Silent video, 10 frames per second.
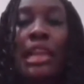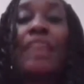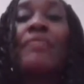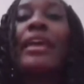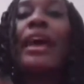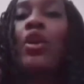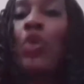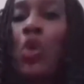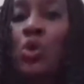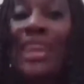If they are
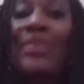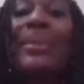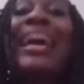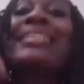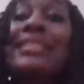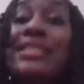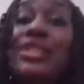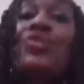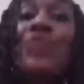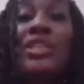older, you can
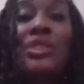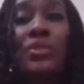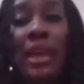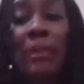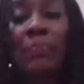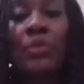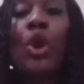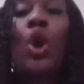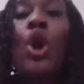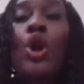still read to them
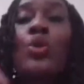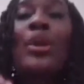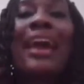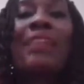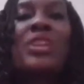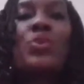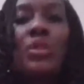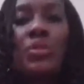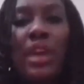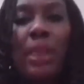or you can read
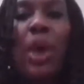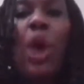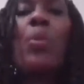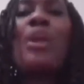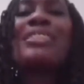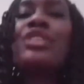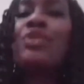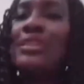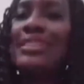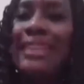with them, but in
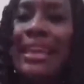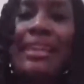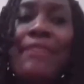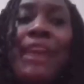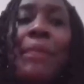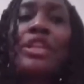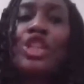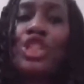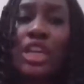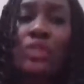your daily family
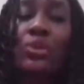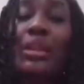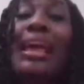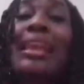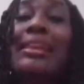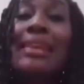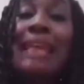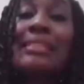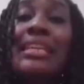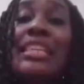schedule,
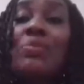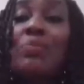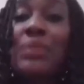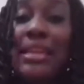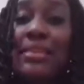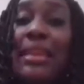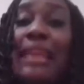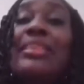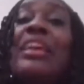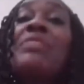let it be
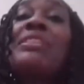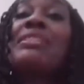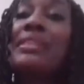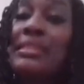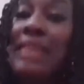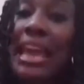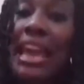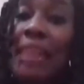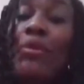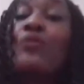that there is a
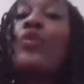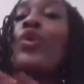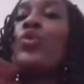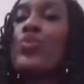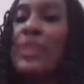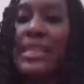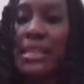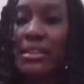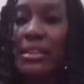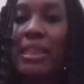time for
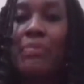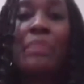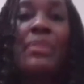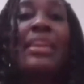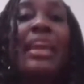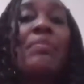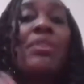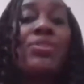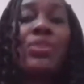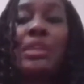reading. Maybe it can
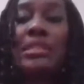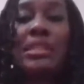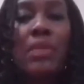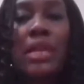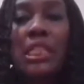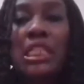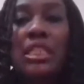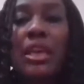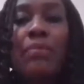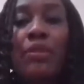be 30 minutes
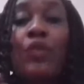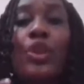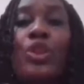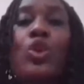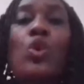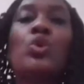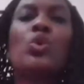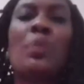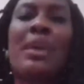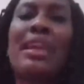before they go
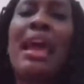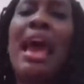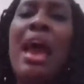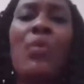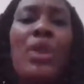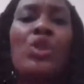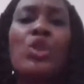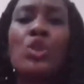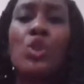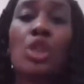to bed, and when you
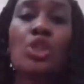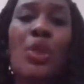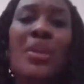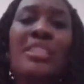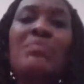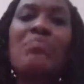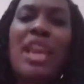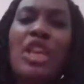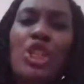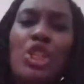structure it,
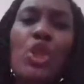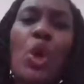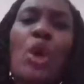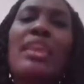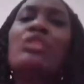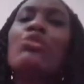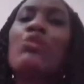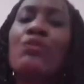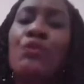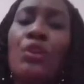make sure that
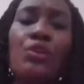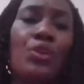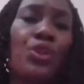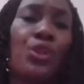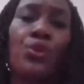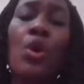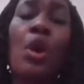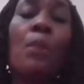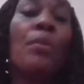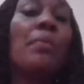you follow through.
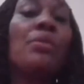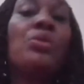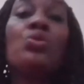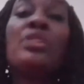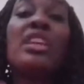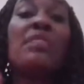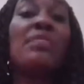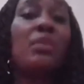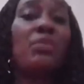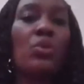Probably you could give
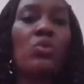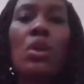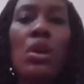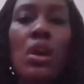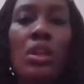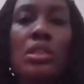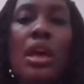them rewards,